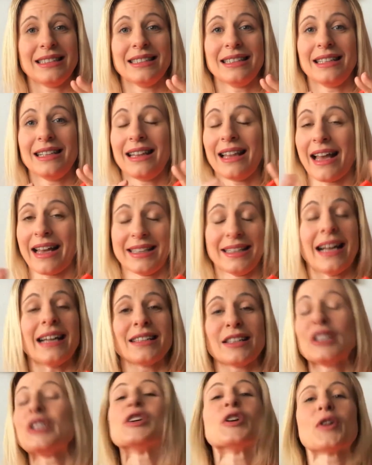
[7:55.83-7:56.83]
like that in
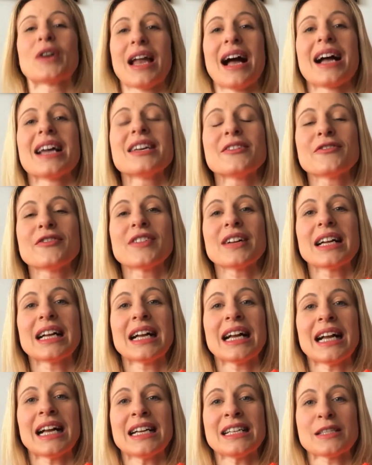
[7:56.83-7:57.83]
your life.
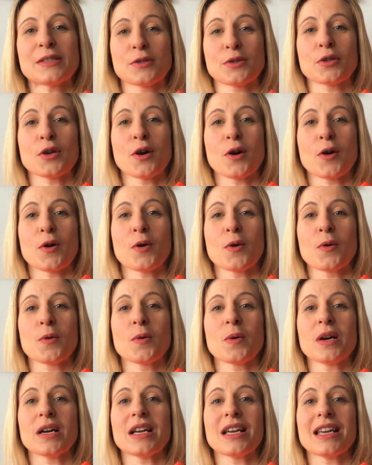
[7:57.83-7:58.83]
So
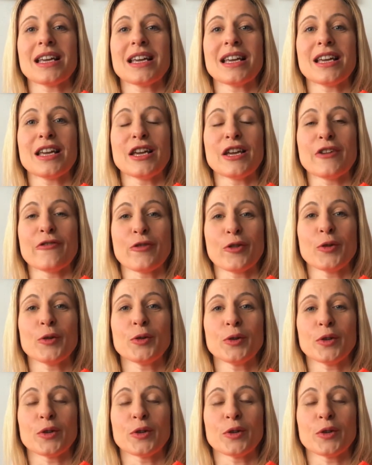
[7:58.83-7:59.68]
if you